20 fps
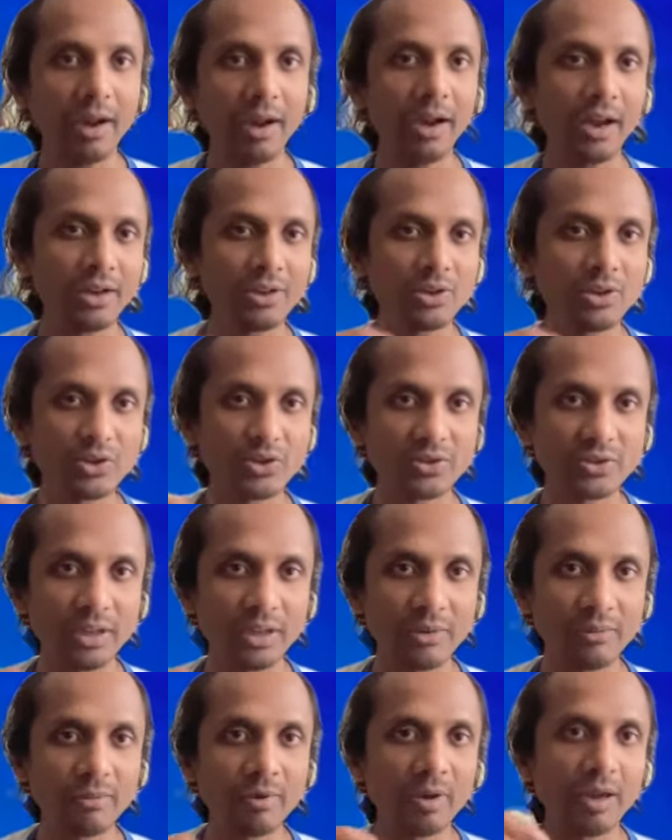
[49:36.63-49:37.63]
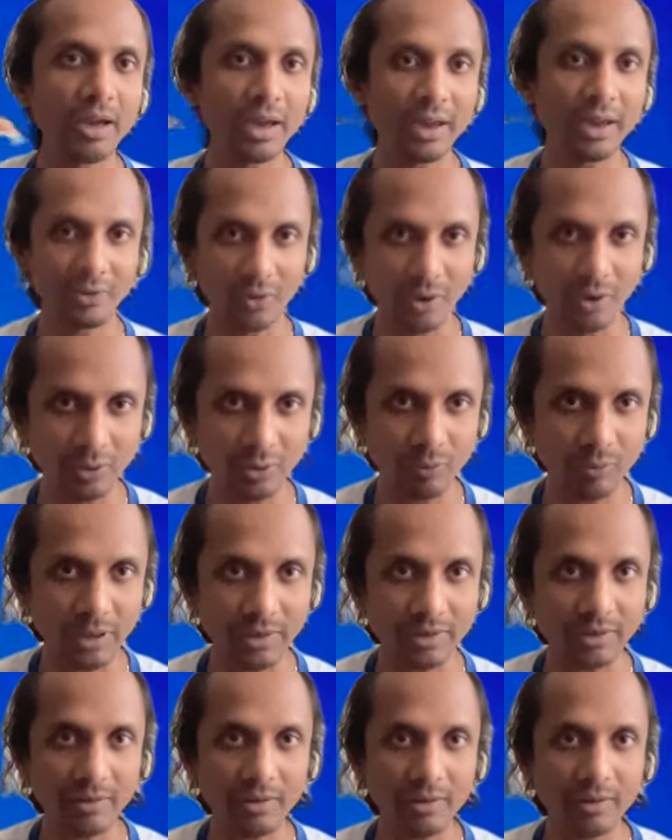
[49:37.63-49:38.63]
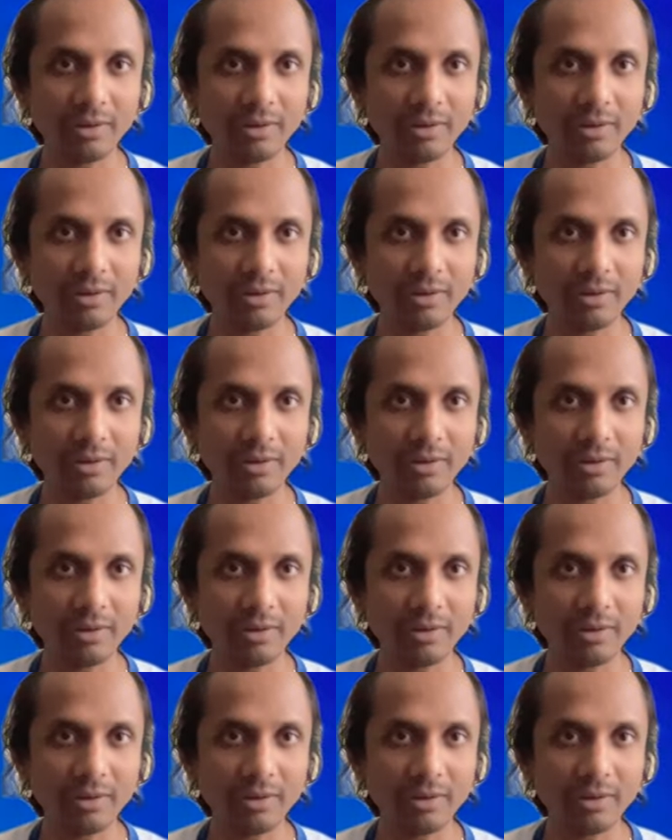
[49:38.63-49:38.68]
and just give a retweet,